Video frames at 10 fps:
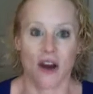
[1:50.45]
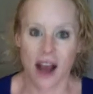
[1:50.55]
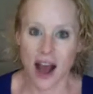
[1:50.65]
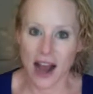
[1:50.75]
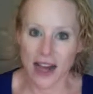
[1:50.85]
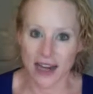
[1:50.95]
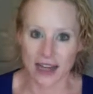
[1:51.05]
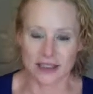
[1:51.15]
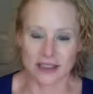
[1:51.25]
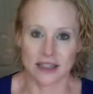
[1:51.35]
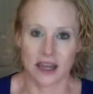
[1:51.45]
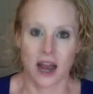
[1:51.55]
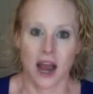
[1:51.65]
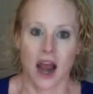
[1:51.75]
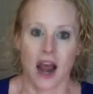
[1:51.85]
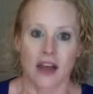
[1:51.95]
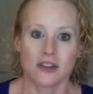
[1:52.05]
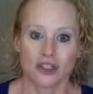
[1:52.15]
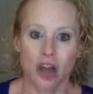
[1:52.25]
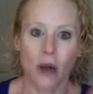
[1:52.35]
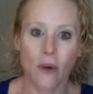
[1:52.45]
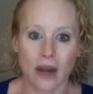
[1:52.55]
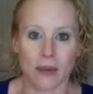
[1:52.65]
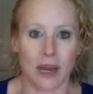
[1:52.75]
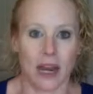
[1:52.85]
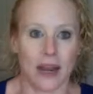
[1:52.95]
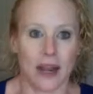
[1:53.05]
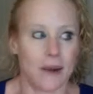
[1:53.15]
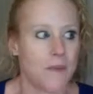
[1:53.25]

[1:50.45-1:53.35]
kindness and showing me.